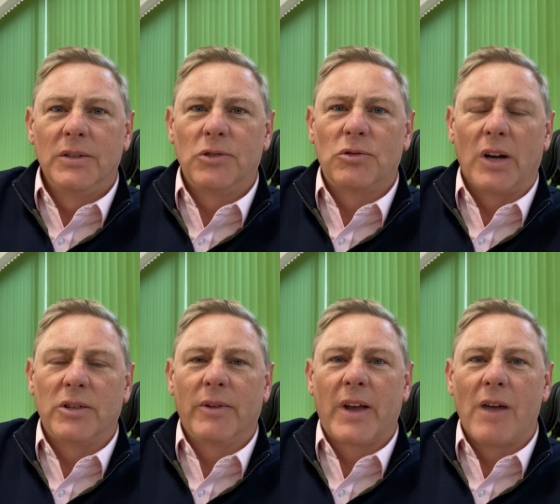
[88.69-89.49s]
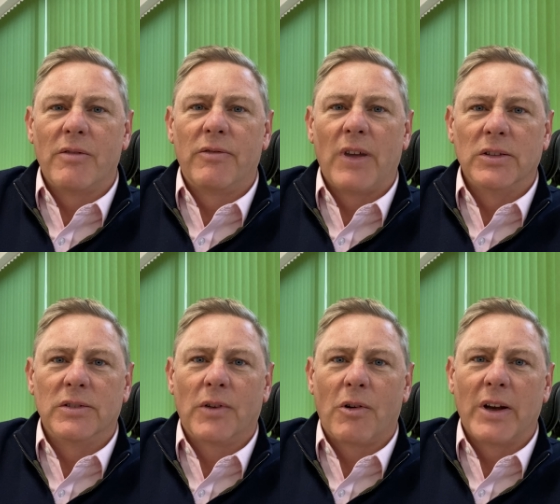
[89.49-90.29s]
to try to recover
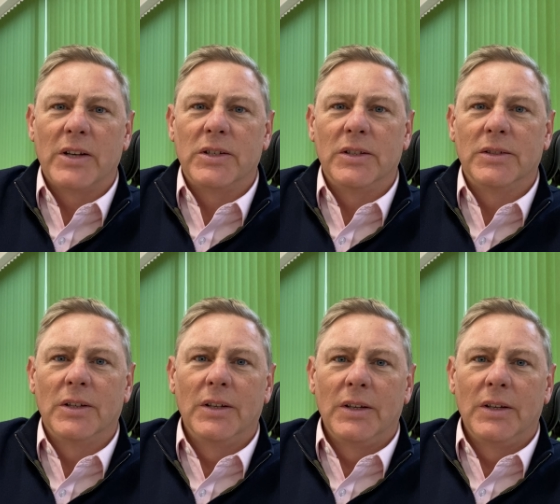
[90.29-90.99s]
funds for creditors